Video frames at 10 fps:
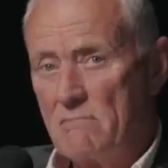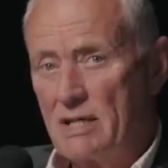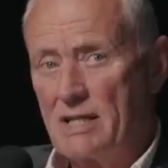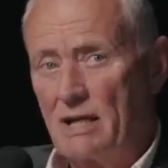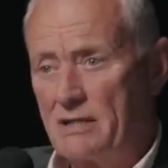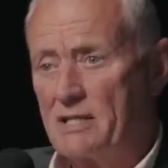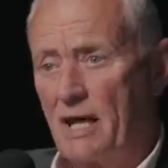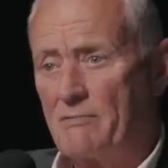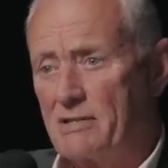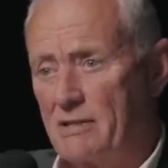exactly the
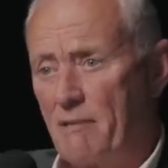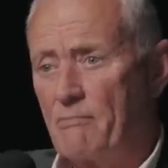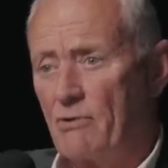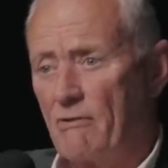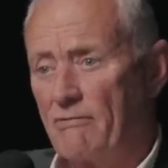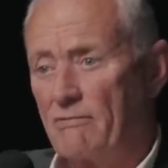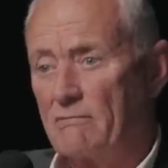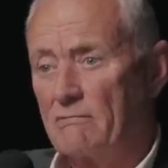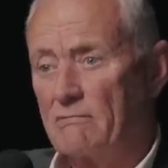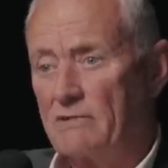same as the number of
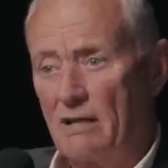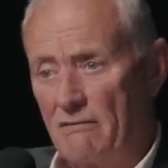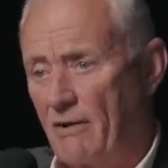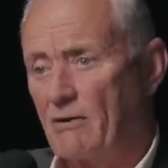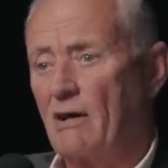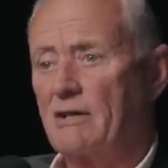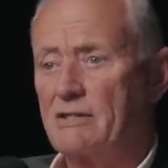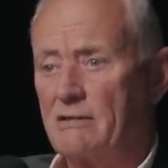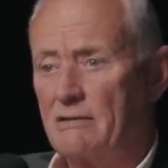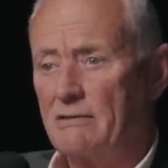telephone
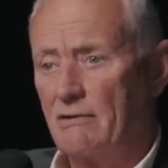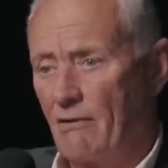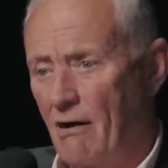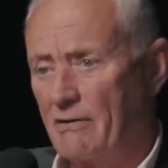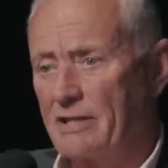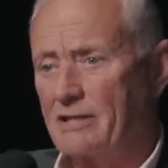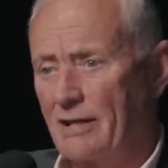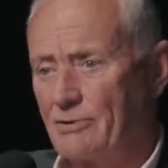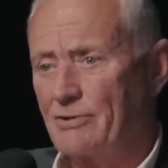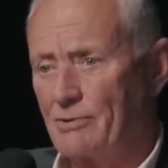lines there are in this
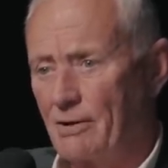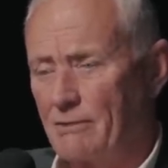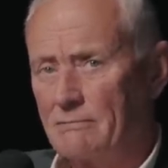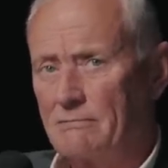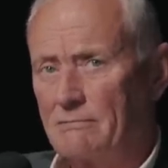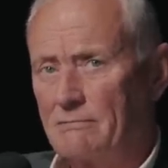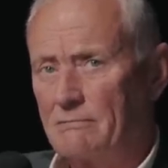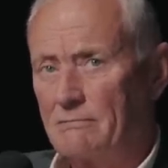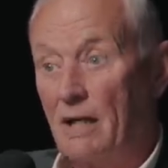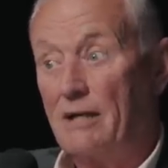country as well.
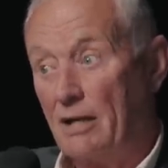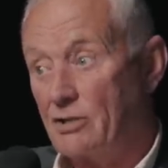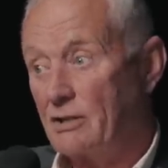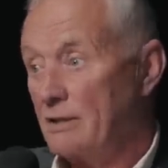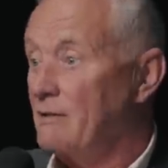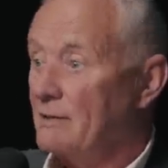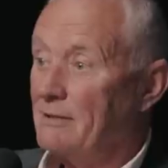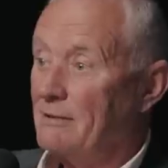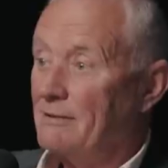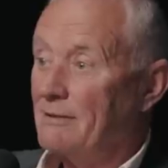And actually,
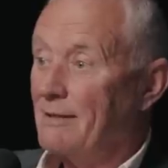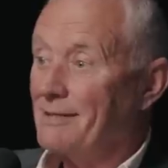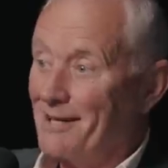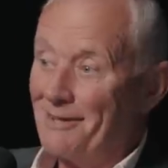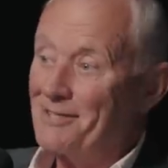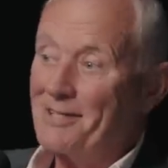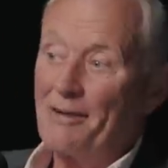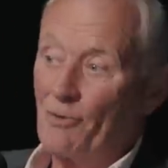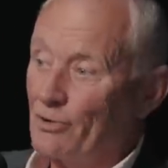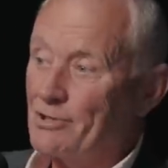exactly the
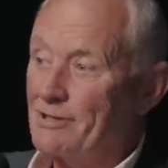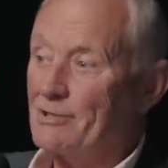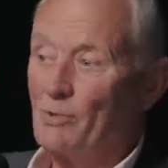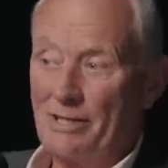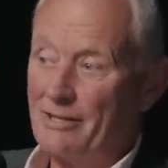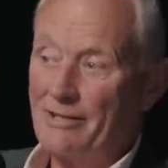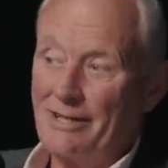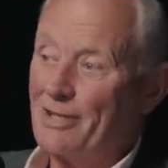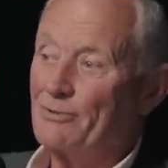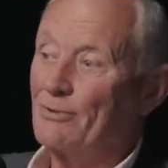same odds as winning the
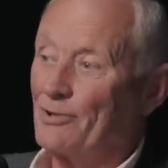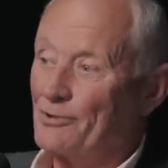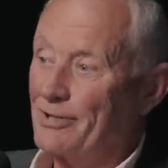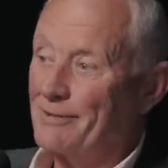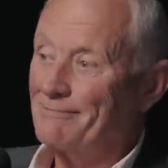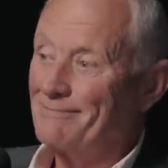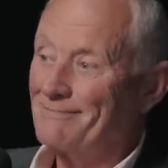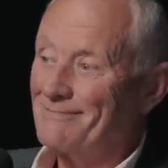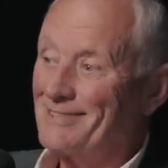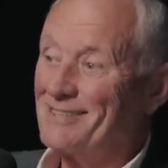national lottery.
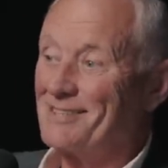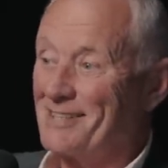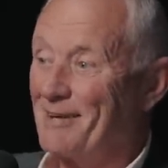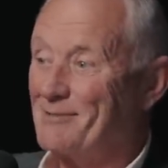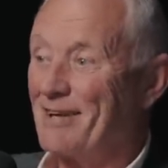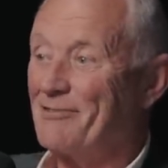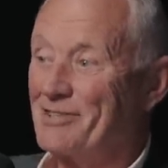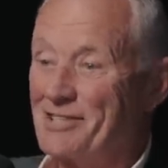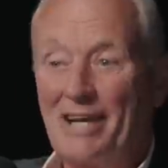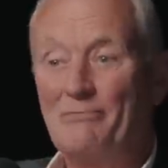It's the same as having
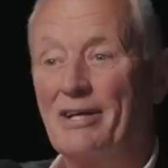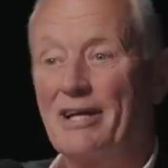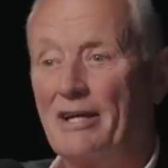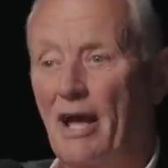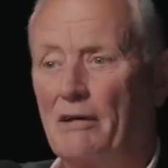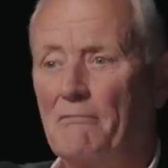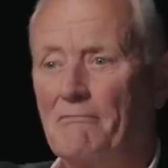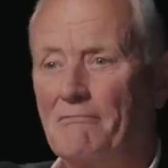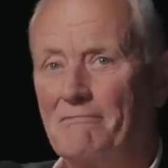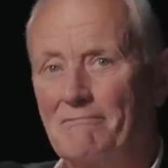the same DNA.
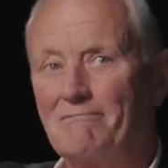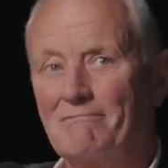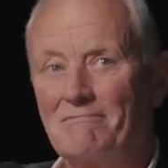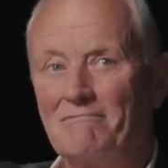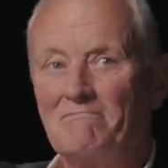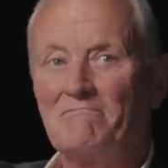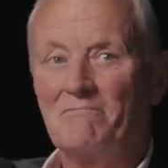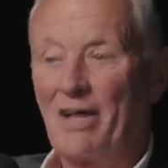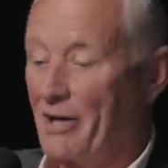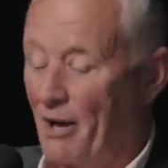
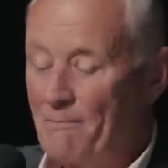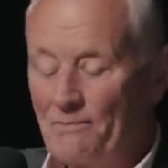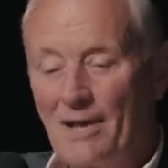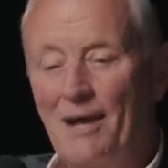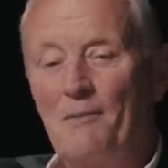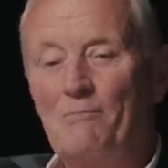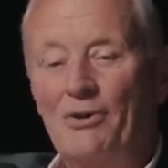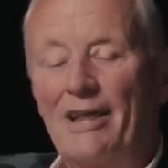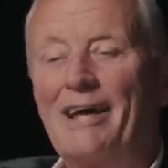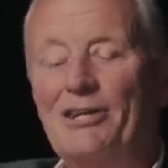There you go.
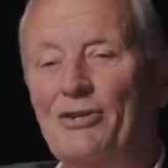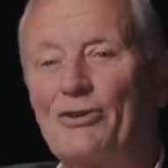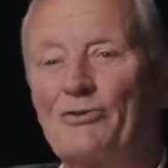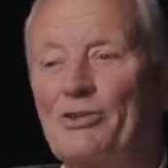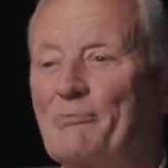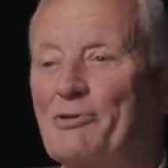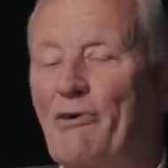Put that in your Christmas